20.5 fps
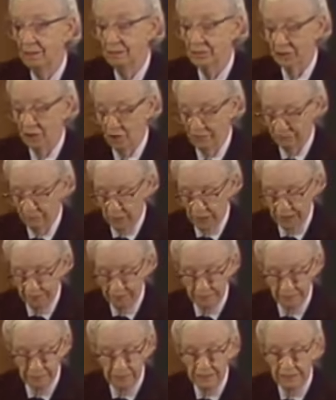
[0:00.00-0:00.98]
software
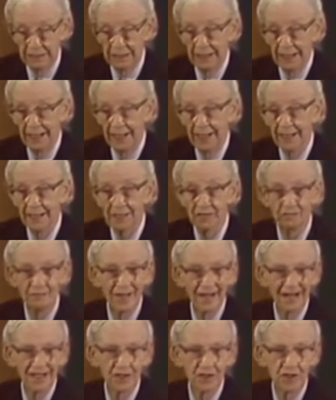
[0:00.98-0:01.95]
and of
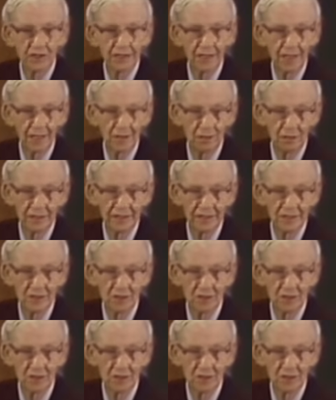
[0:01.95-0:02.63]
managing not only the